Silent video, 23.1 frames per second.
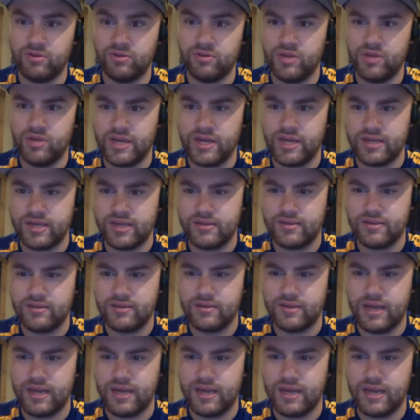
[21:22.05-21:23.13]

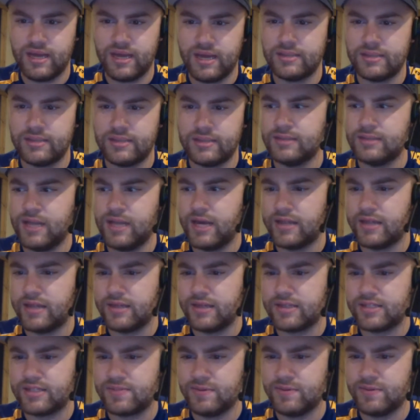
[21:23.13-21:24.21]
I think it's
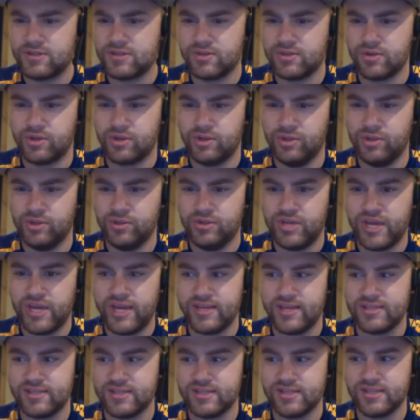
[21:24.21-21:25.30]
supposed to include
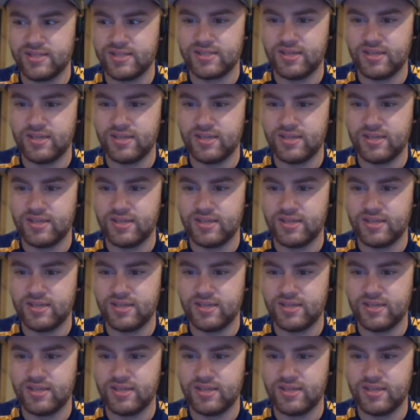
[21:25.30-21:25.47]
Kansas,